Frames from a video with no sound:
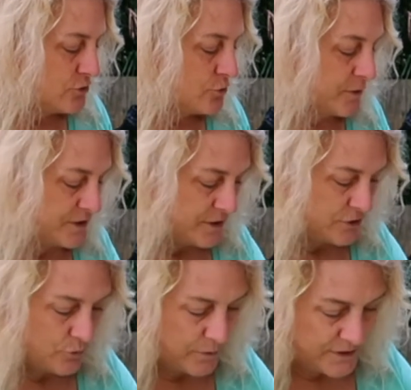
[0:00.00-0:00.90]

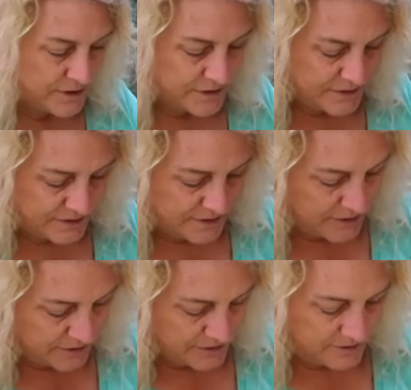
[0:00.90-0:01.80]

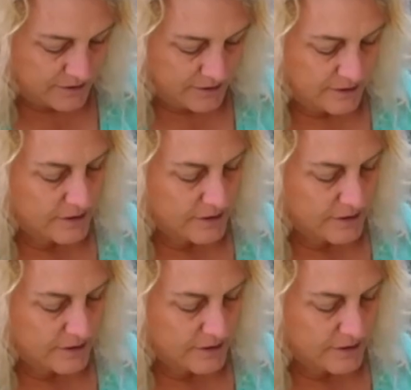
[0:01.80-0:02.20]
2026,